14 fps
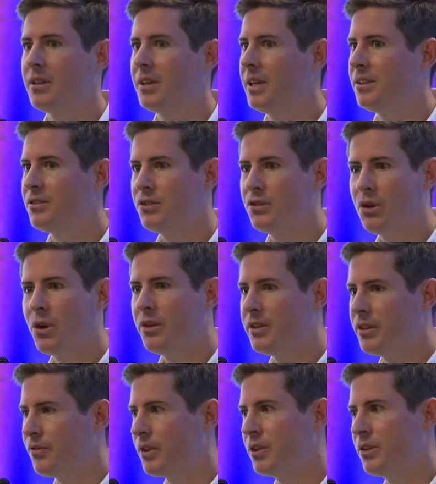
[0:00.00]
it's not
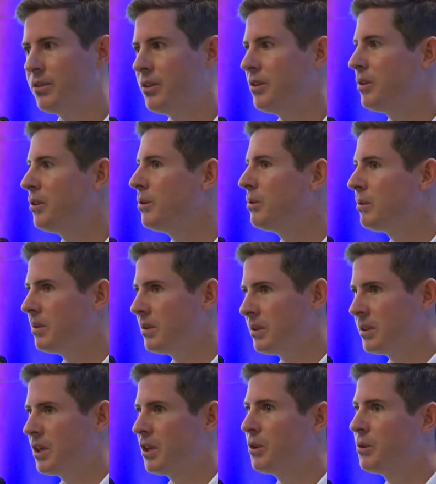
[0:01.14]
difficult to do.
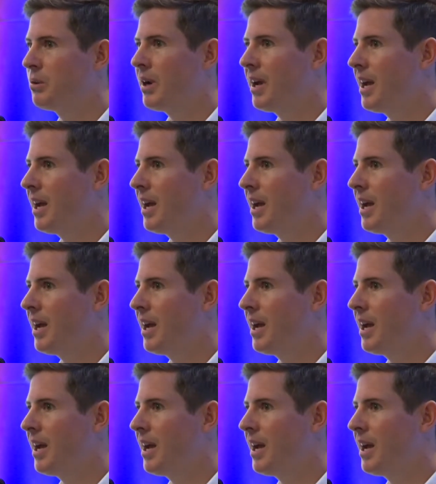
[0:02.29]
Go